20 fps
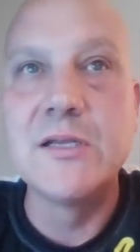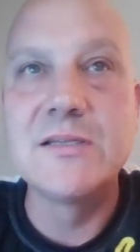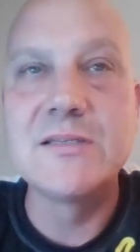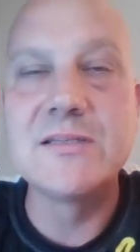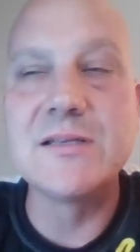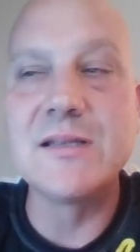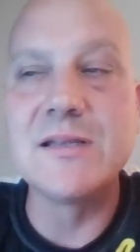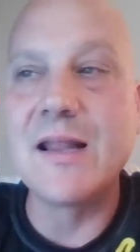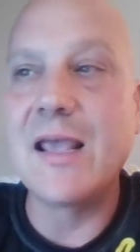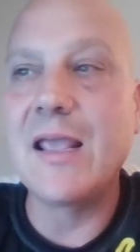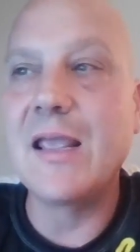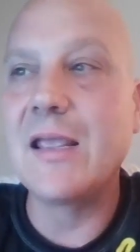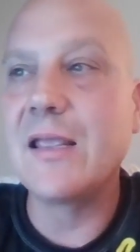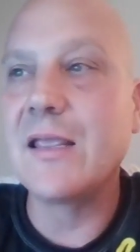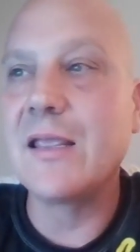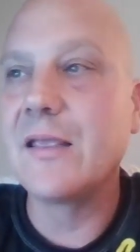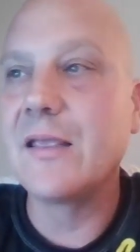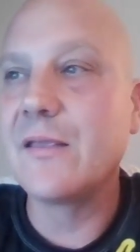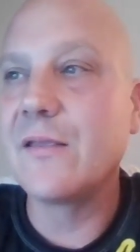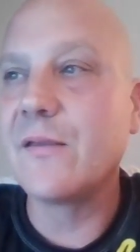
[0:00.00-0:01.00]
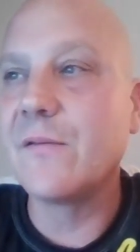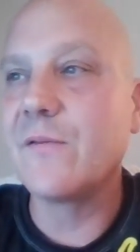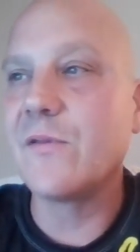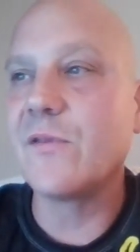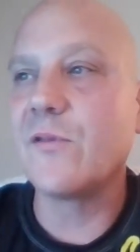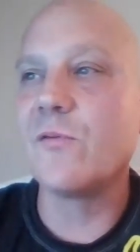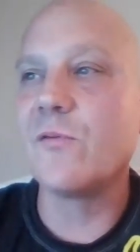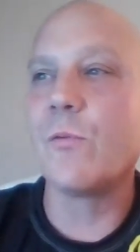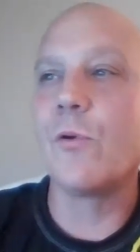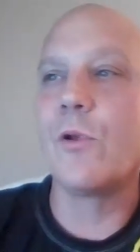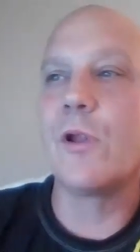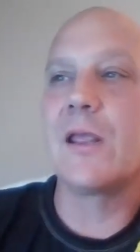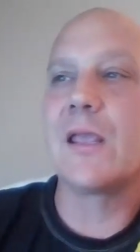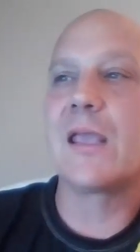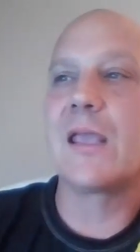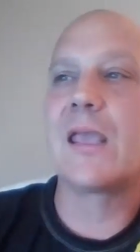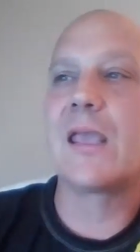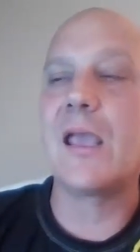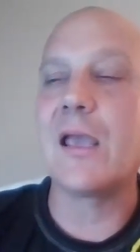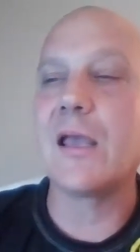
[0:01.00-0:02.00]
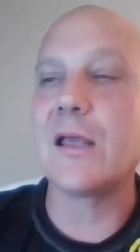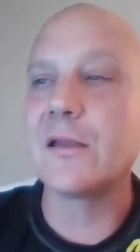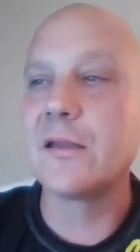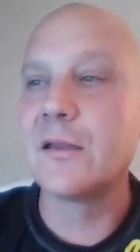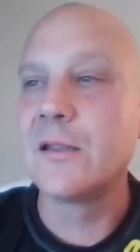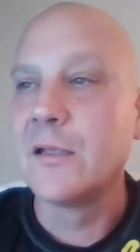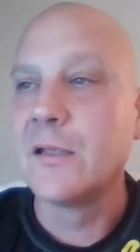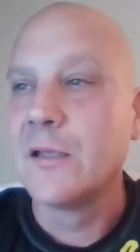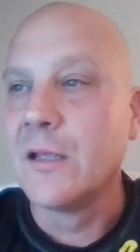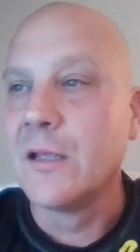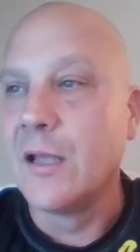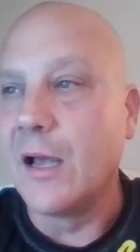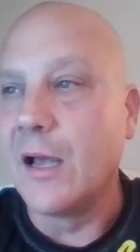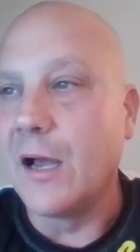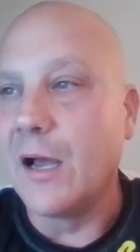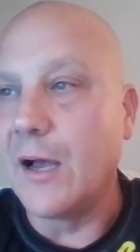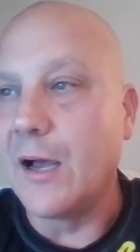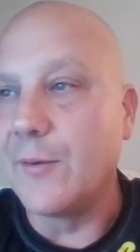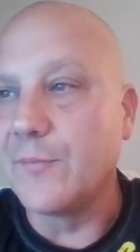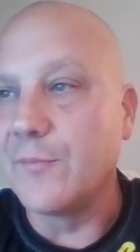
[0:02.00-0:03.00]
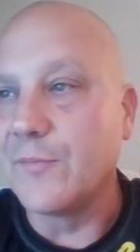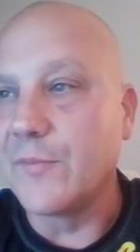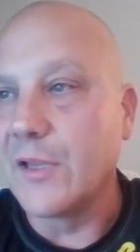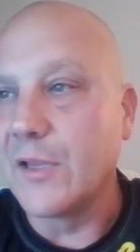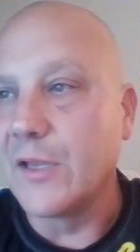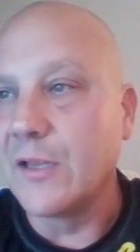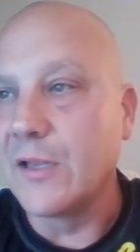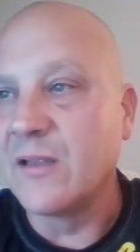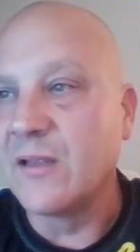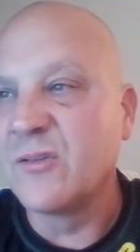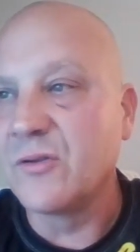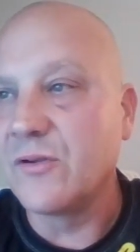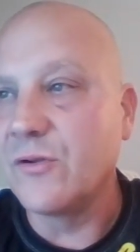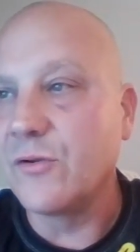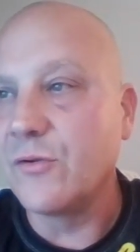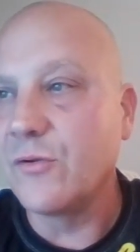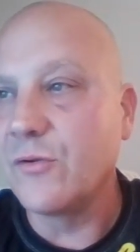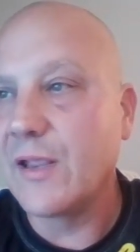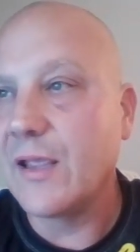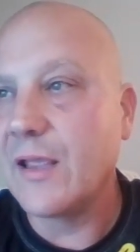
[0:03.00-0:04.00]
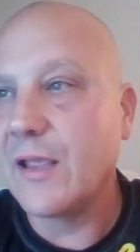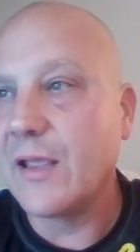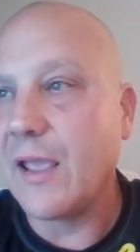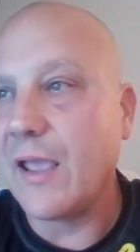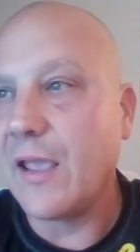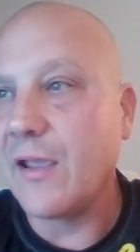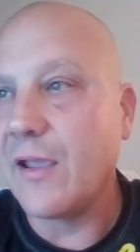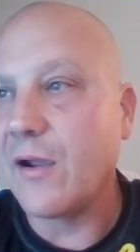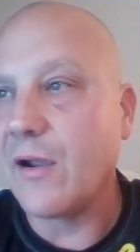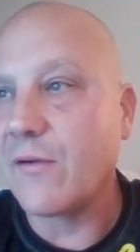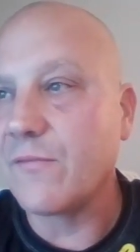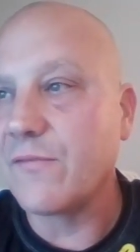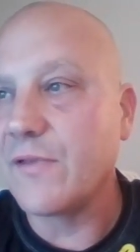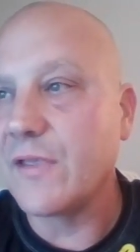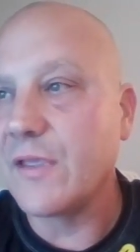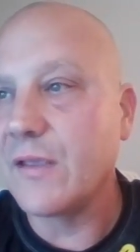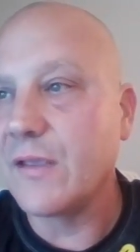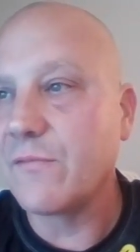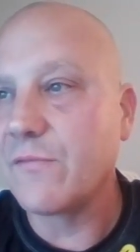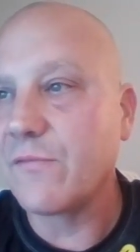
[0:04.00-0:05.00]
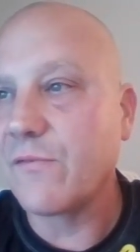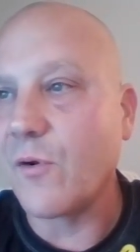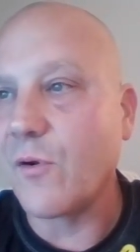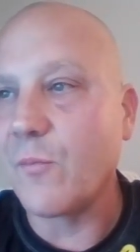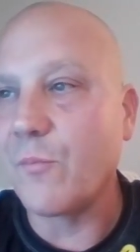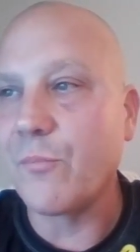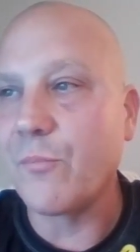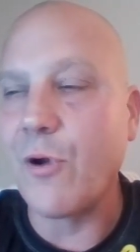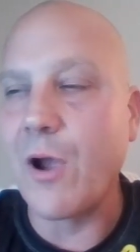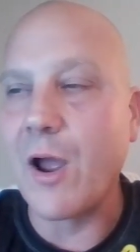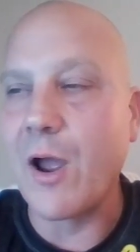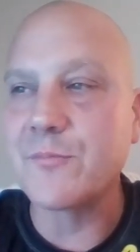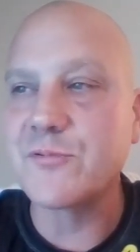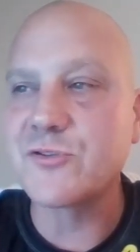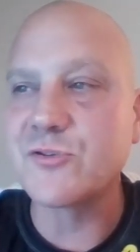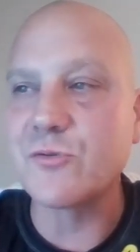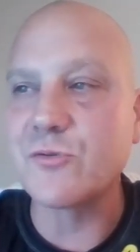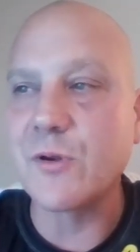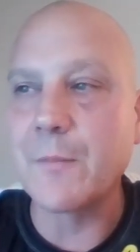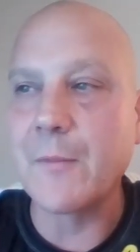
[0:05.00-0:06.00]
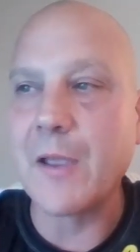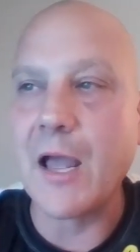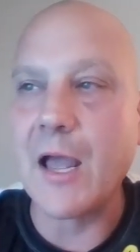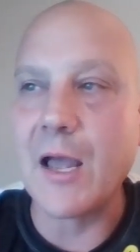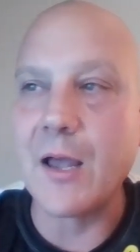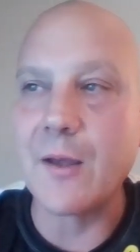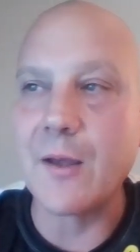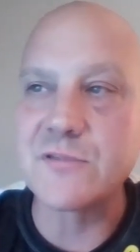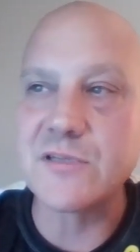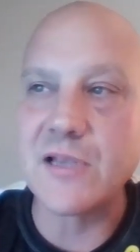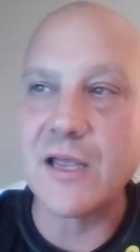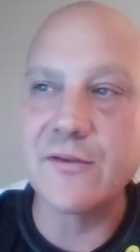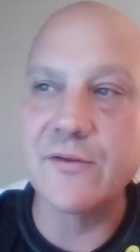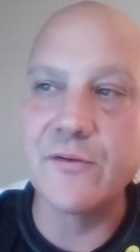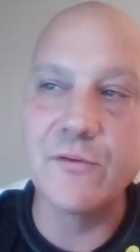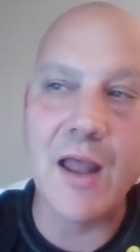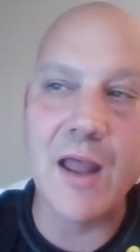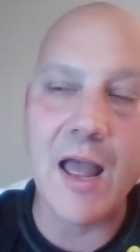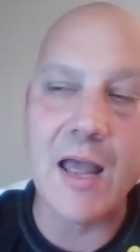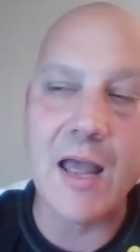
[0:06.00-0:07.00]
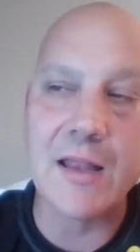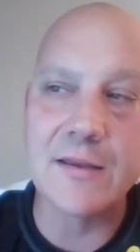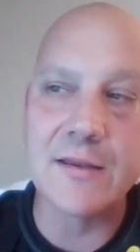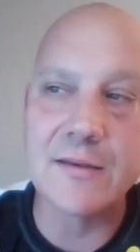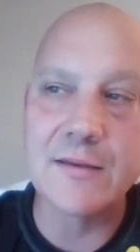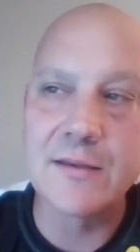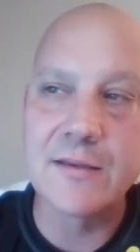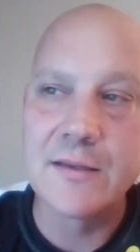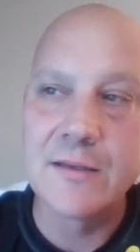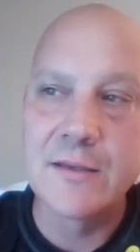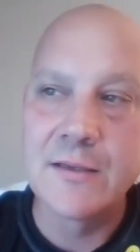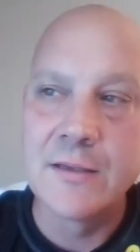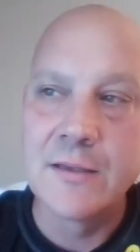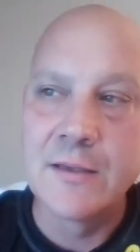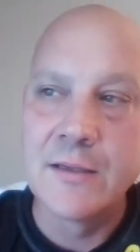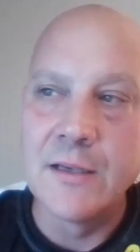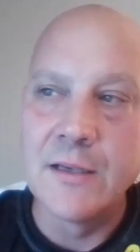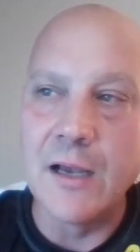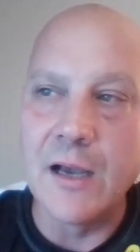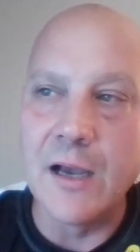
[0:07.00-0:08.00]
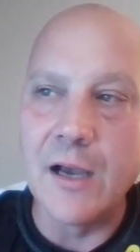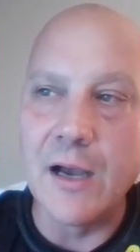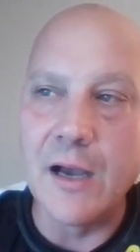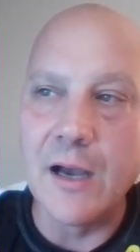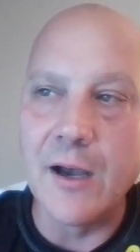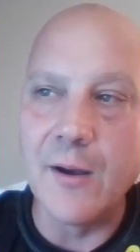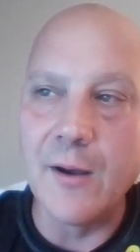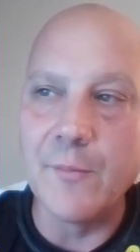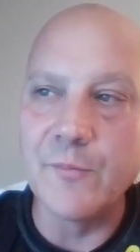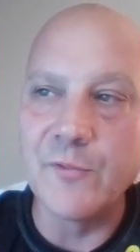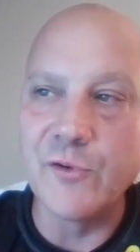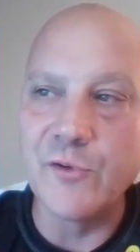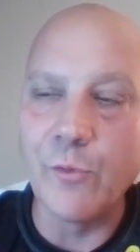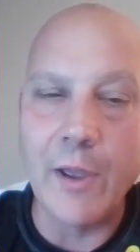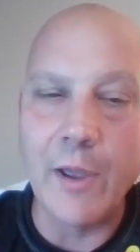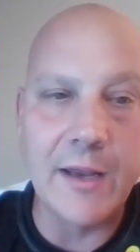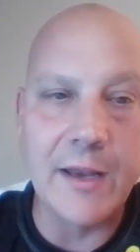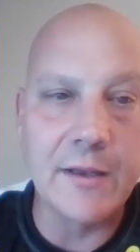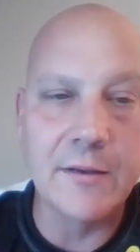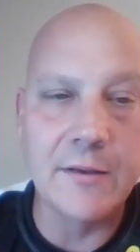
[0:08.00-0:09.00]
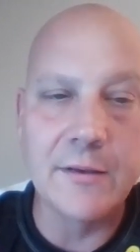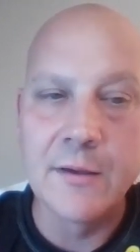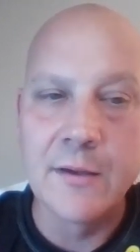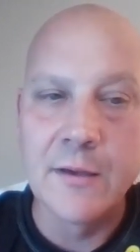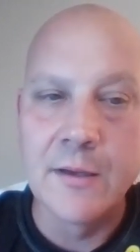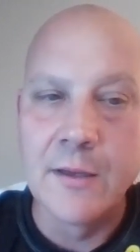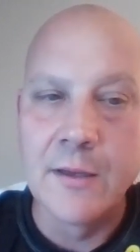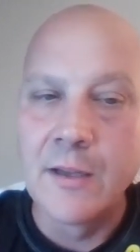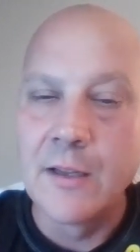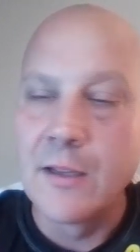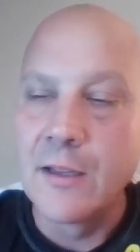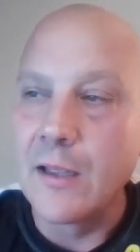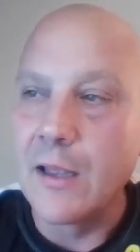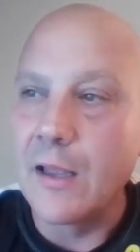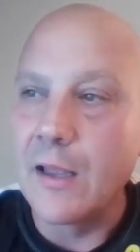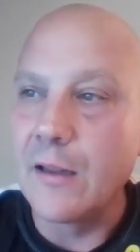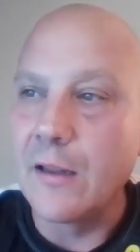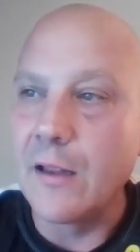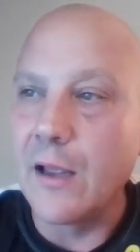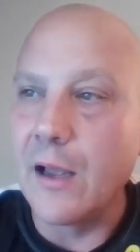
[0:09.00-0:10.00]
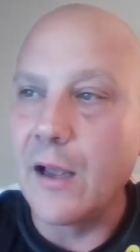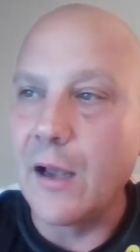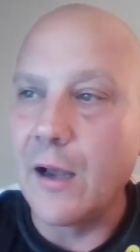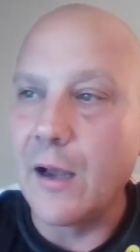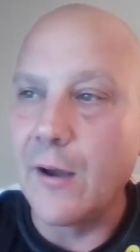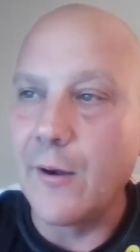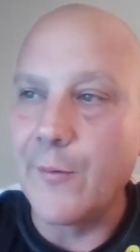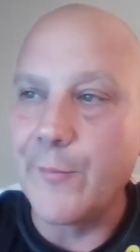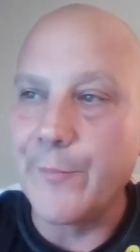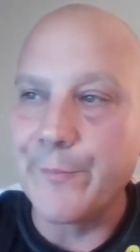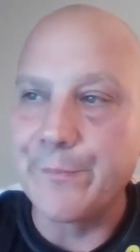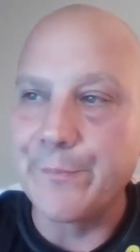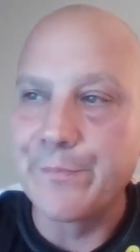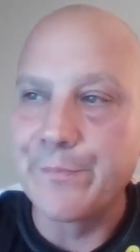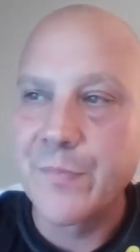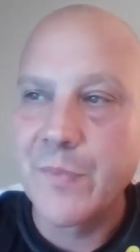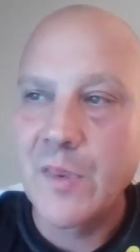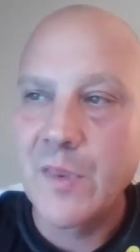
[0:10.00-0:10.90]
today, you really can't. Um, do you get A R V from PropStream comps? I do not, um, Dwayne. Um,